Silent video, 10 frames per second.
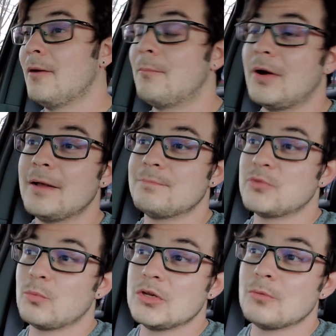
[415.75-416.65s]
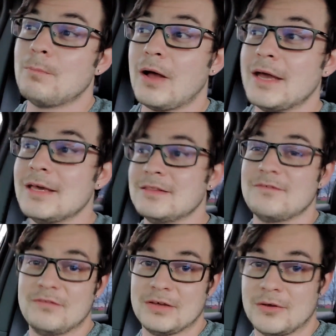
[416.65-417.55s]
But when you're buying the
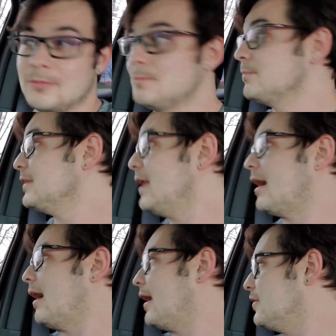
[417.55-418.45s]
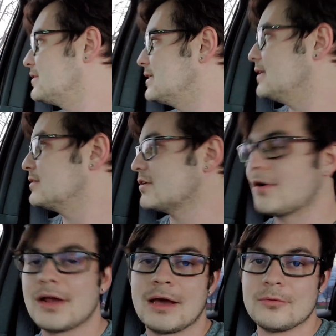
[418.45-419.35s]
film, yeah, I could see
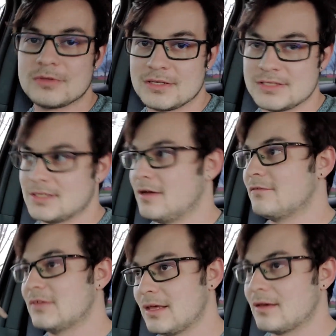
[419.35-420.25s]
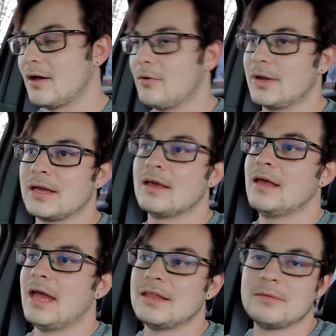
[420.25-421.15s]
starting out with this stuff, get going,
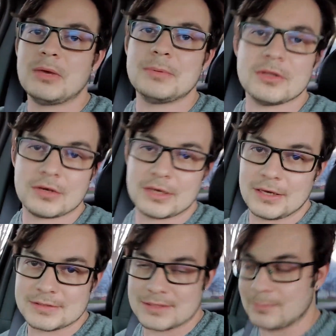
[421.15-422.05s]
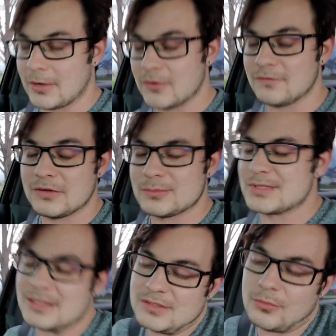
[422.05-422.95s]
and then maybe looking at some better films.
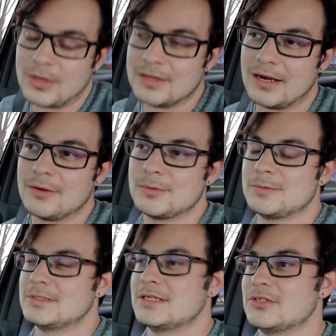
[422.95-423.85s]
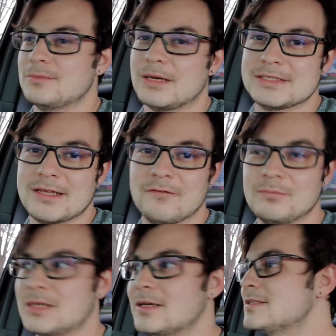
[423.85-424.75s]
That's the way that I would position myself,
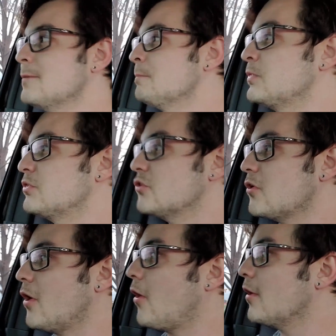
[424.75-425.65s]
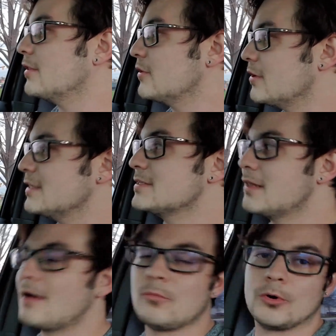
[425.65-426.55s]
because there is a
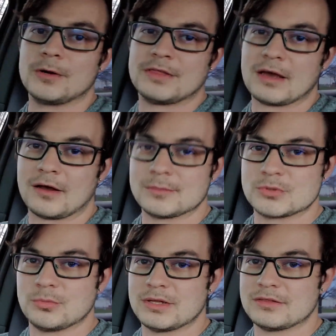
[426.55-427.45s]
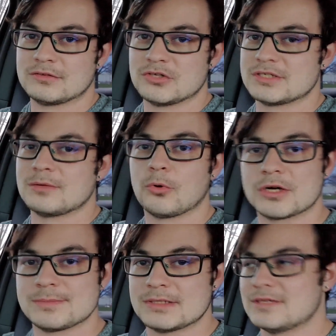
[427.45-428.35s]
lot more that comes with just a more
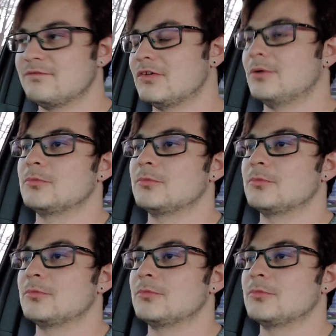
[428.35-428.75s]
expensive film.